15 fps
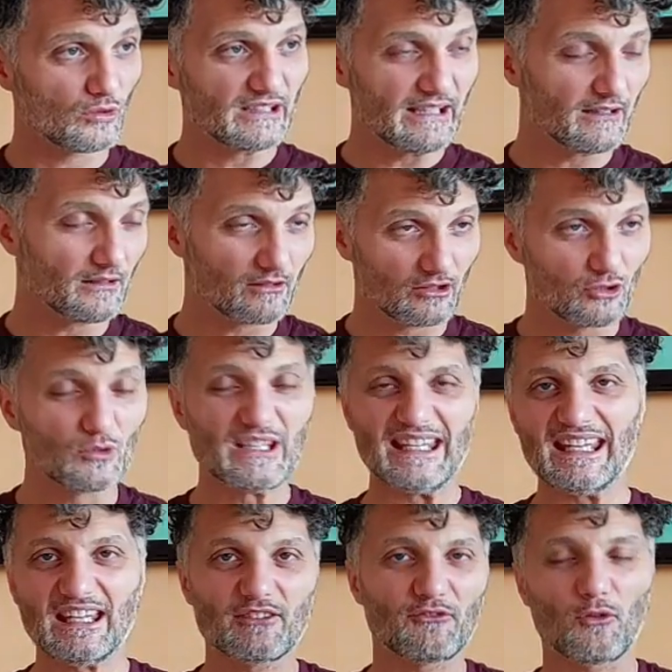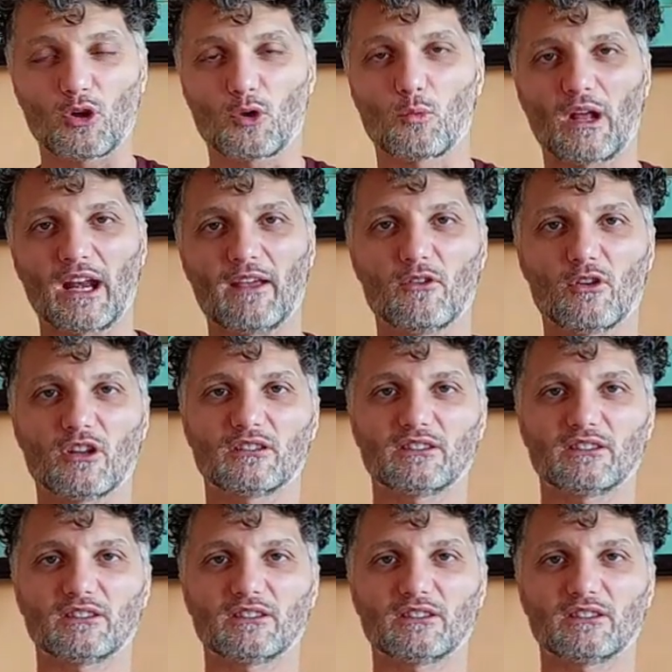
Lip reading: you need for whatever